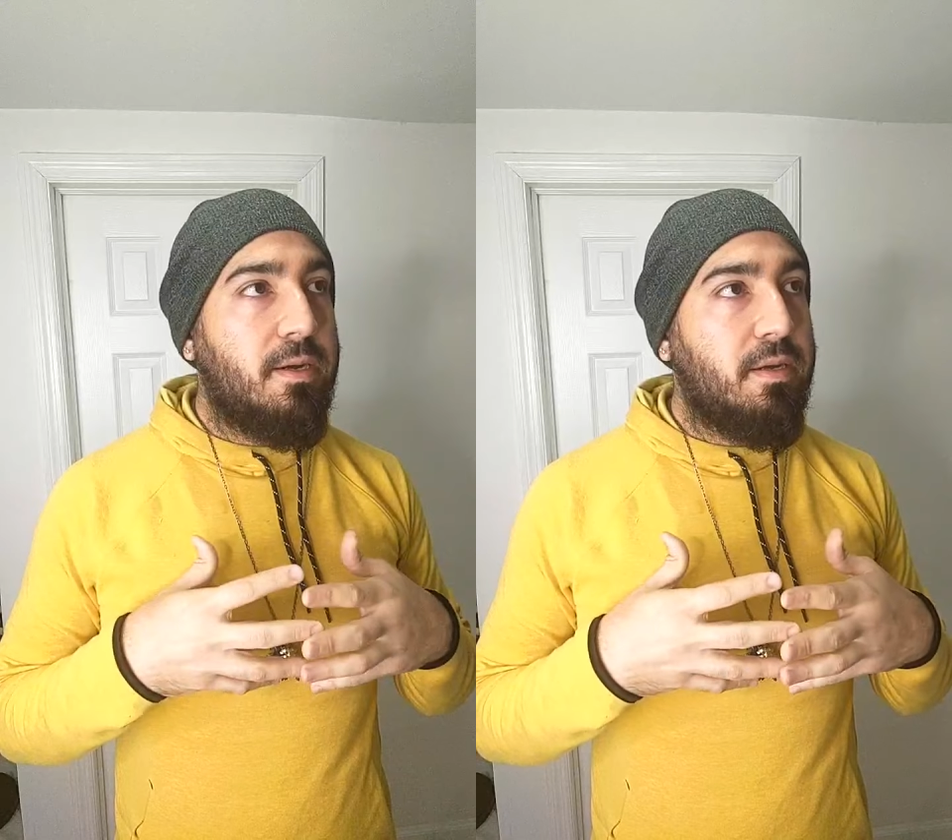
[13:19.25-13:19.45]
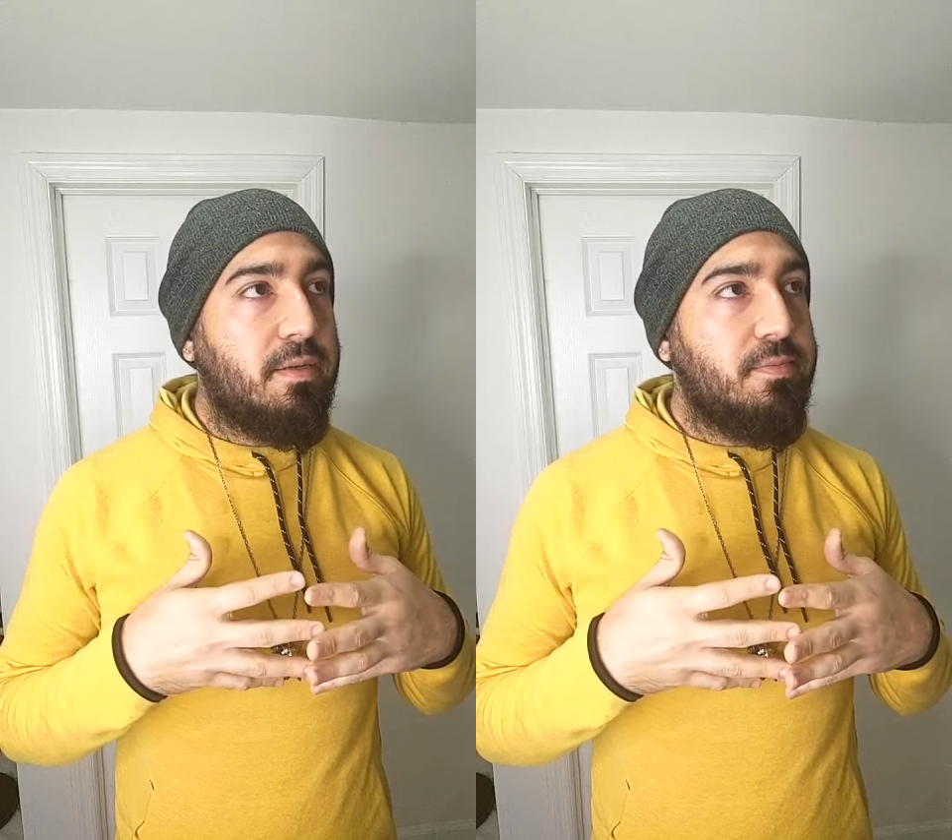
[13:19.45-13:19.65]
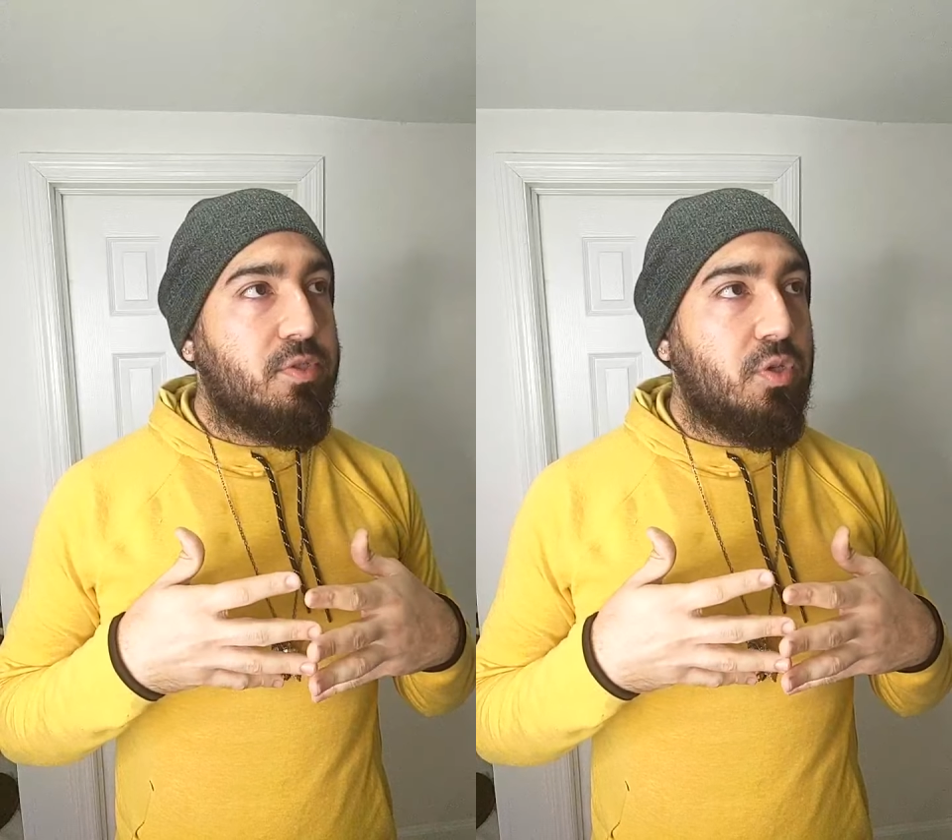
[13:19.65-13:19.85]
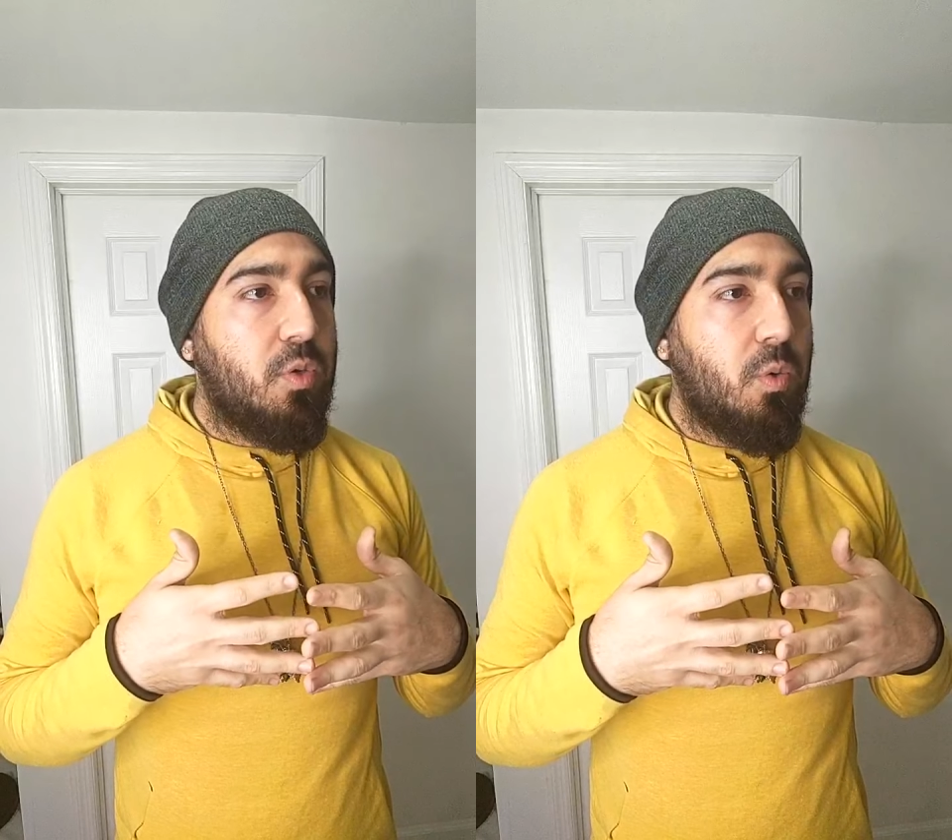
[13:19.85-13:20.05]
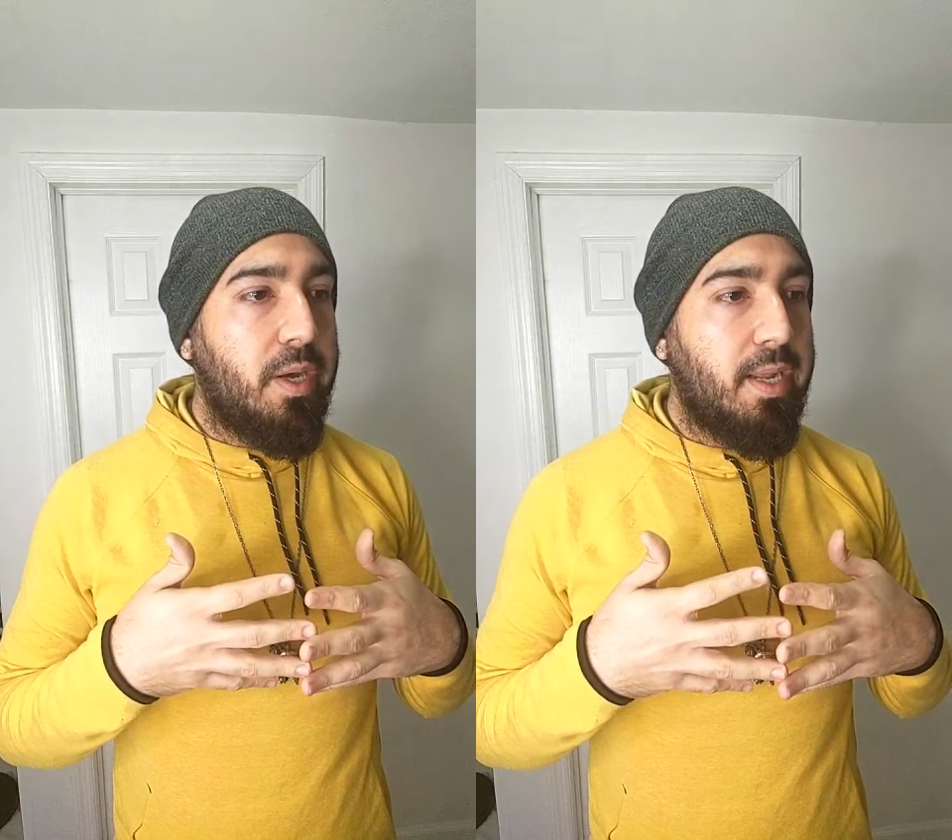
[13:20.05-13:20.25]
in
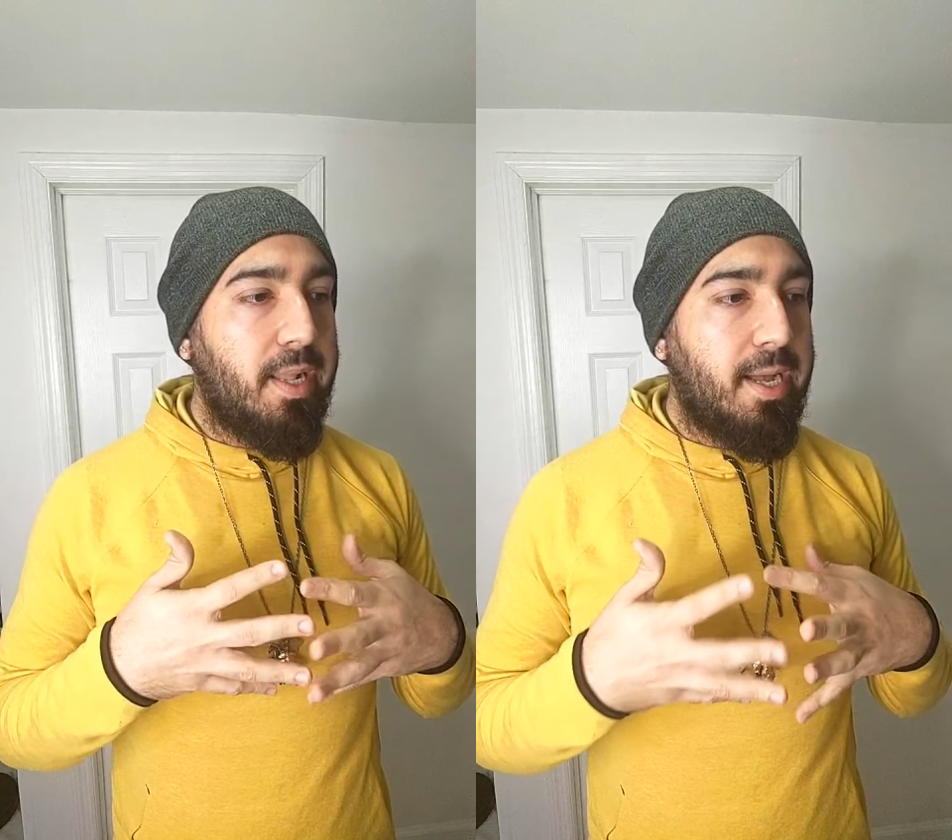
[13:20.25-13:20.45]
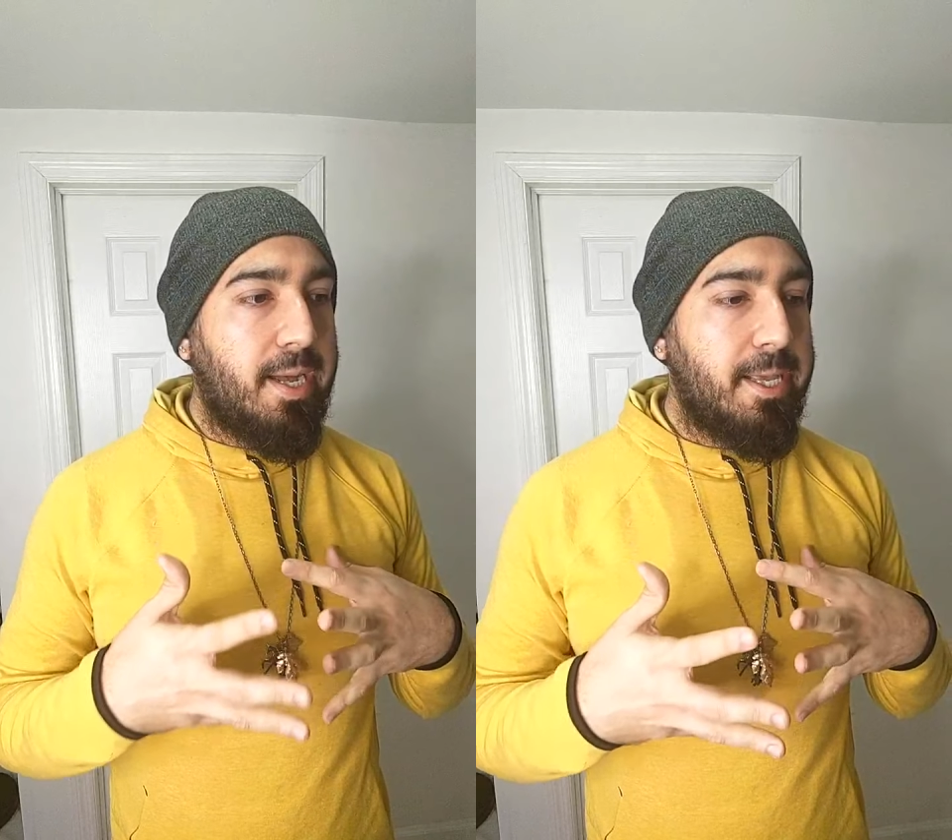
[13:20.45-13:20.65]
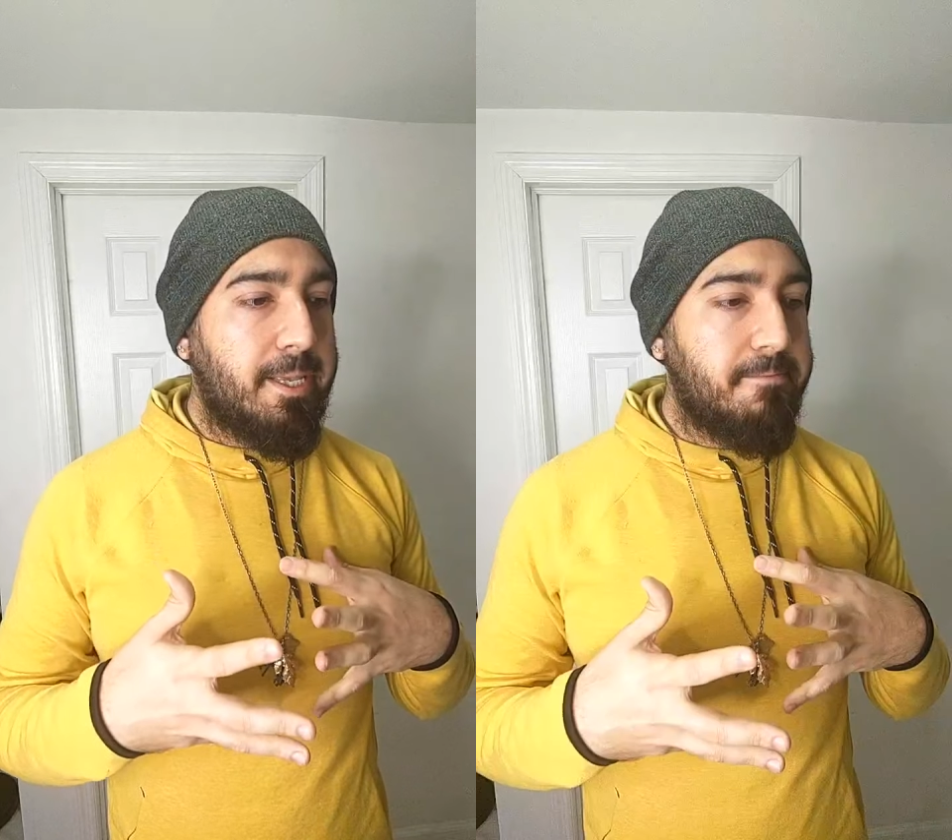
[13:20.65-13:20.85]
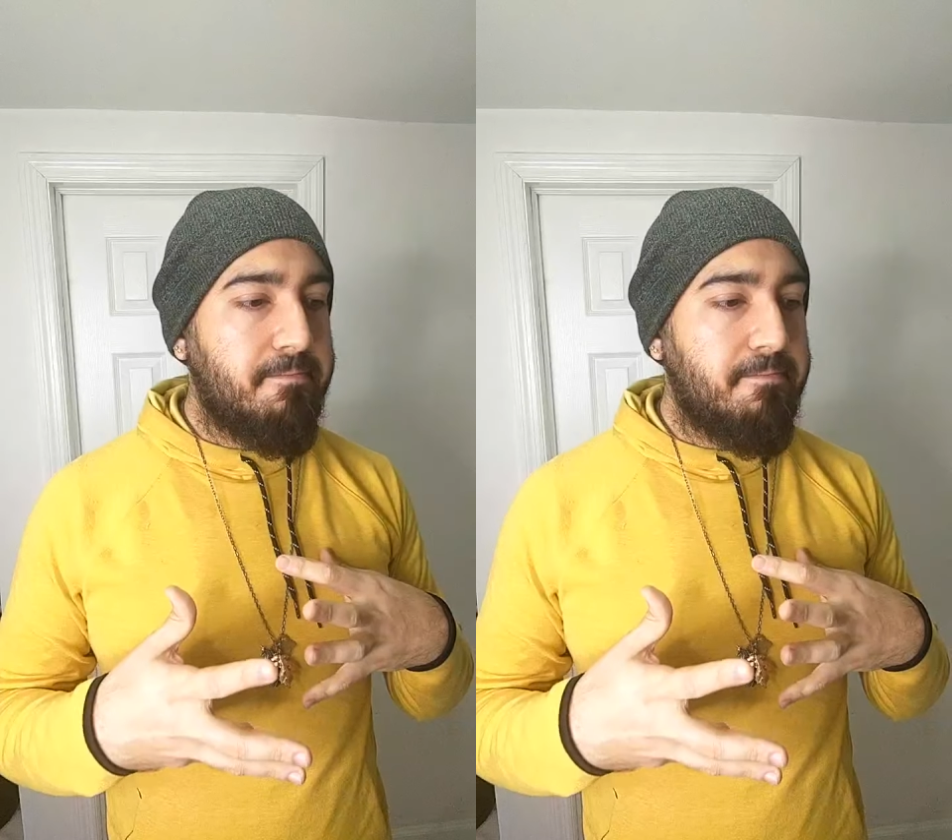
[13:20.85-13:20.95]
some way like